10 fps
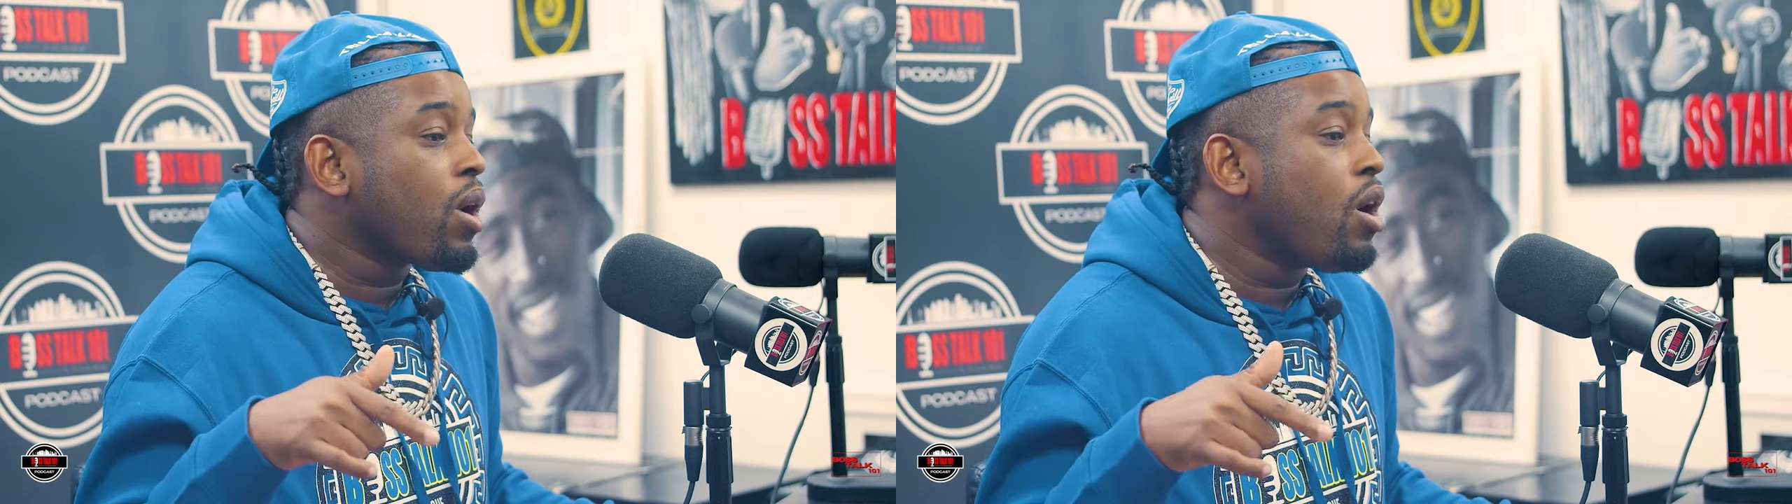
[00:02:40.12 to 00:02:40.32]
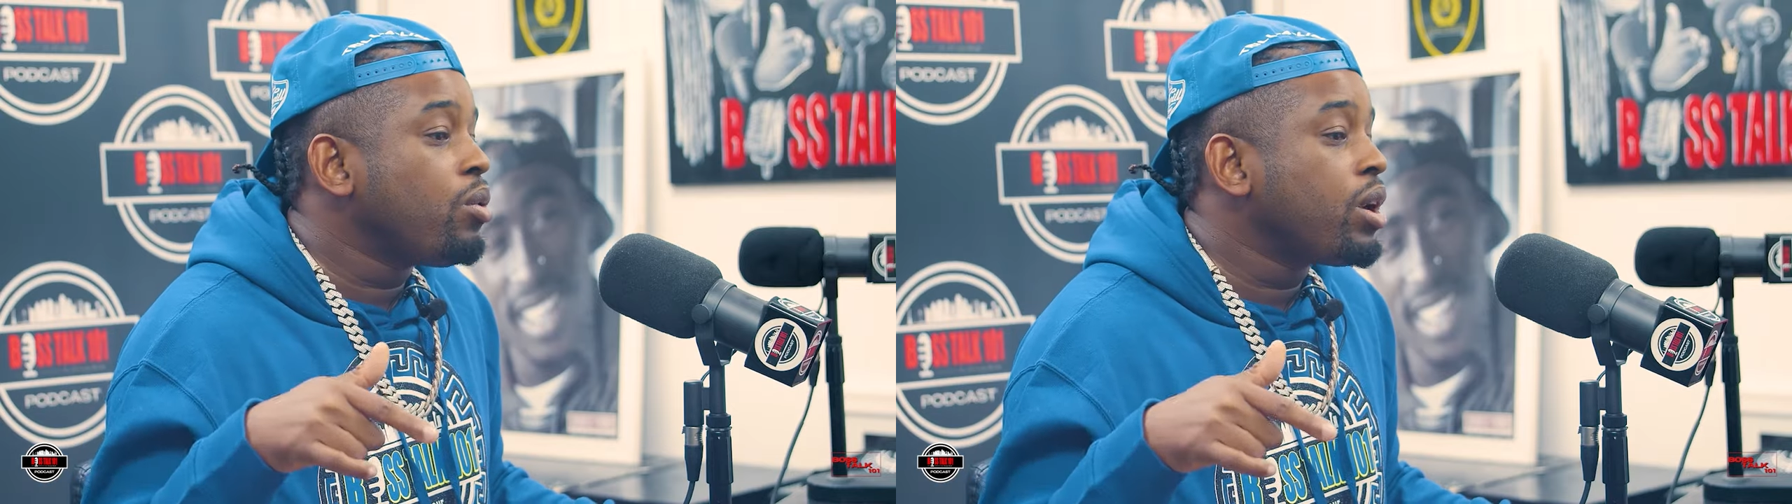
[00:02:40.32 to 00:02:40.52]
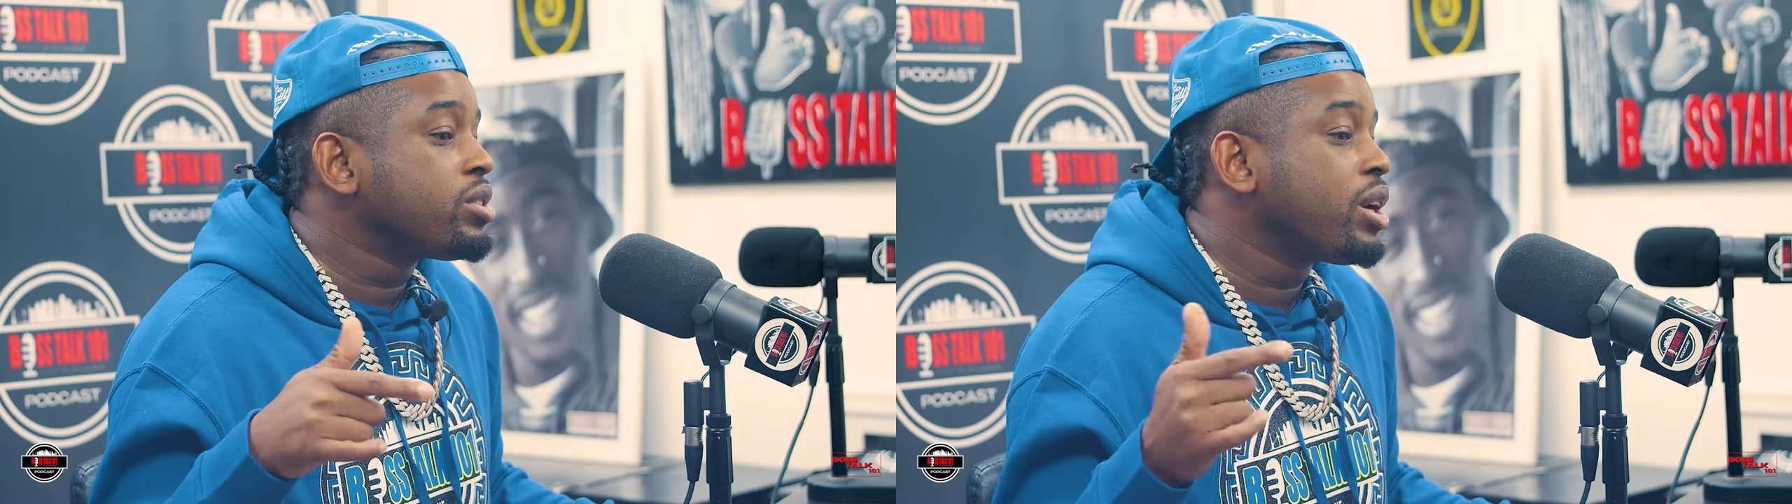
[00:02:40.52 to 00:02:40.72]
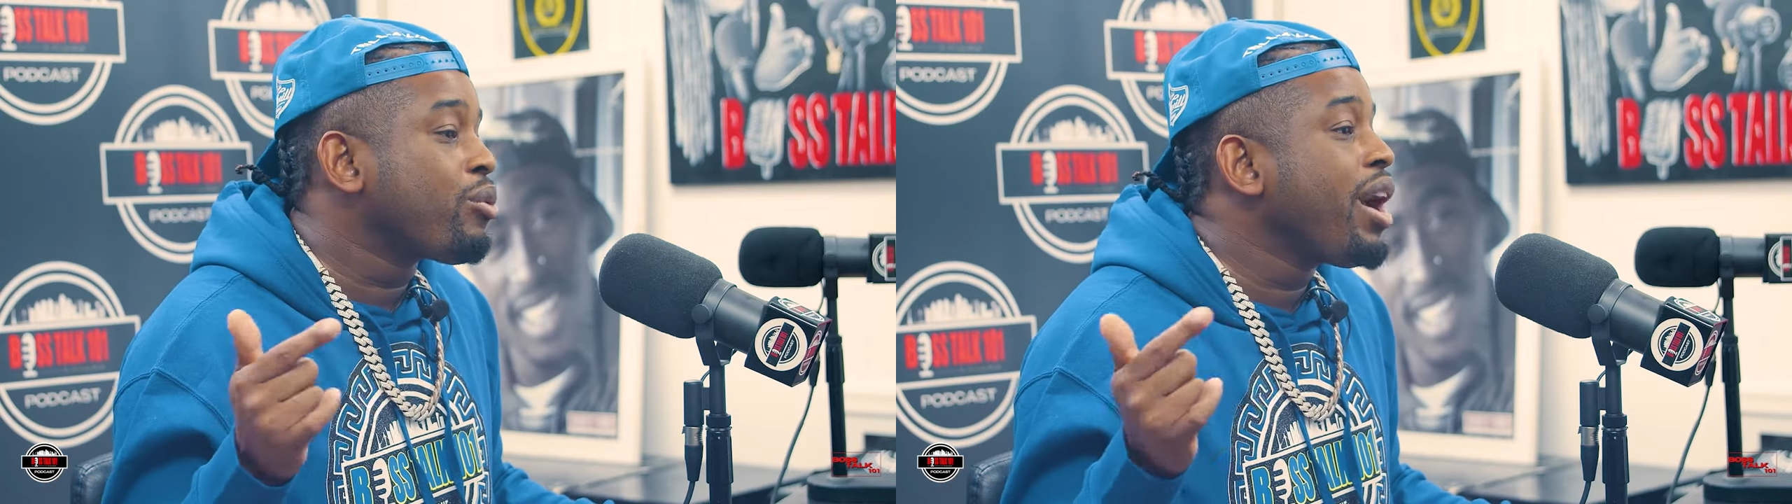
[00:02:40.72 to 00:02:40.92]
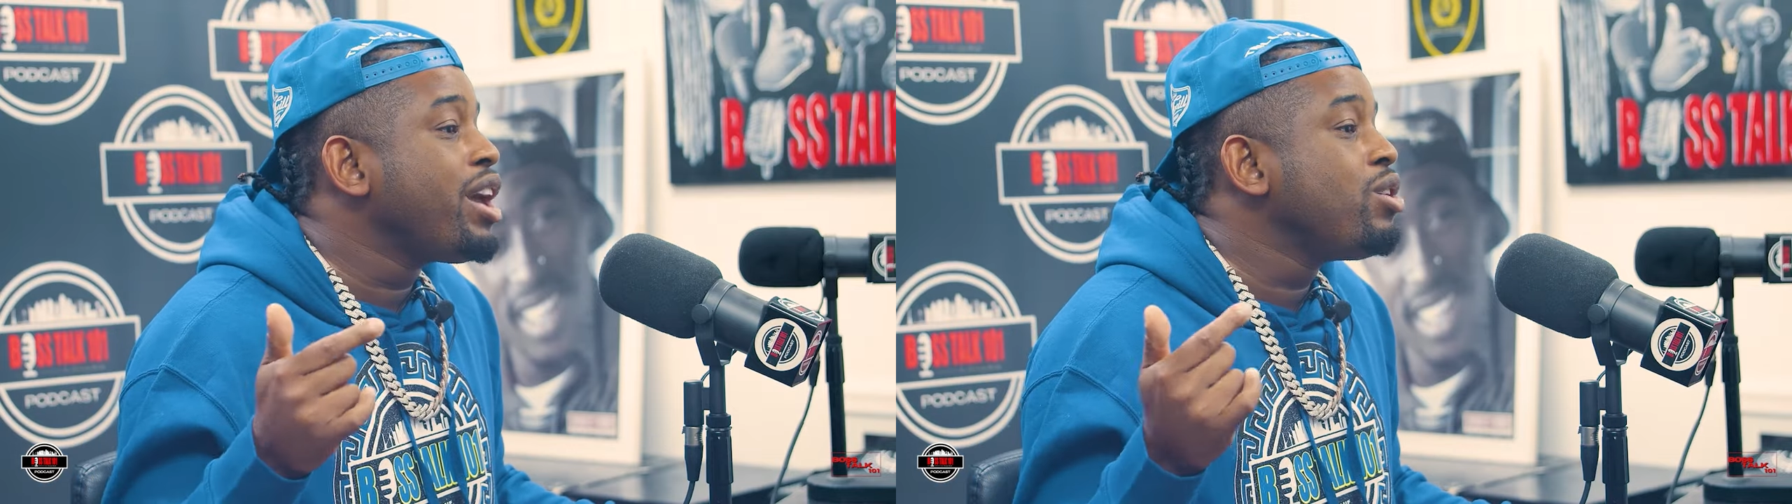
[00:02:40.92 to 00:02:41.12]
go wrong, they gonna say,
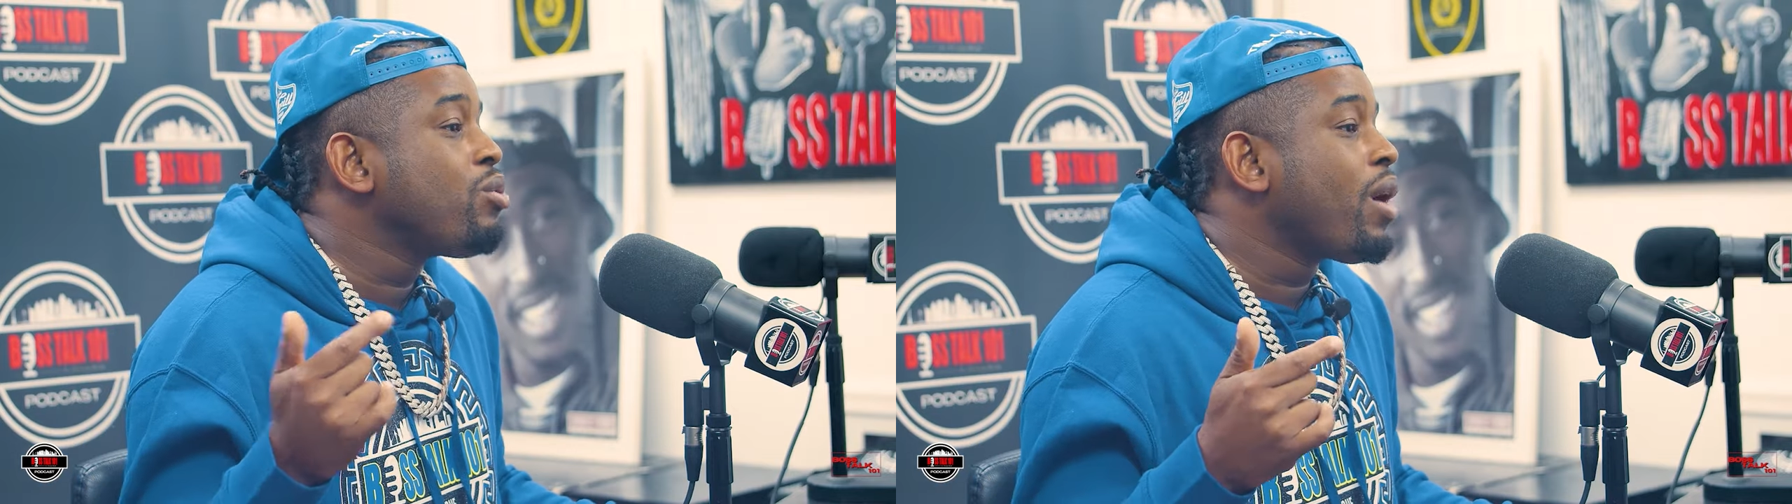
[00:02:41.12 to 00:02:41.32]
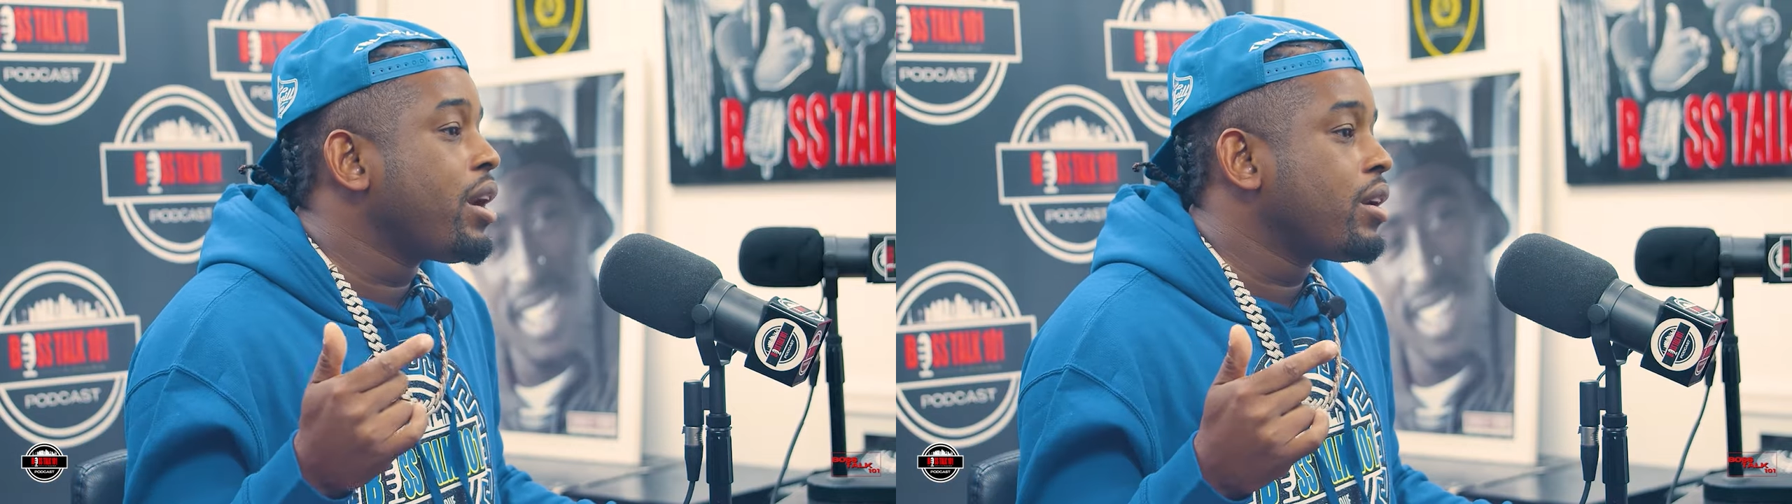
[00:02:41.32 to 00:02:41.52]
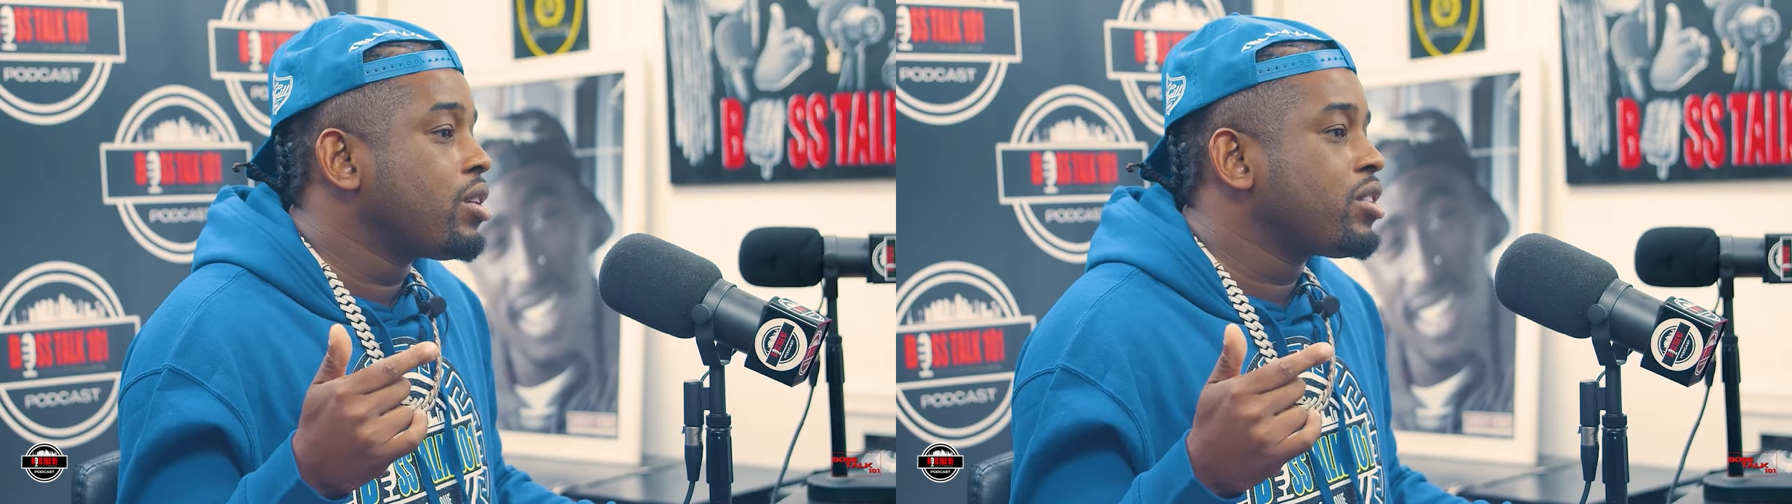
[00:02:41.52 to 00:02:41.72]
"Rain, you right.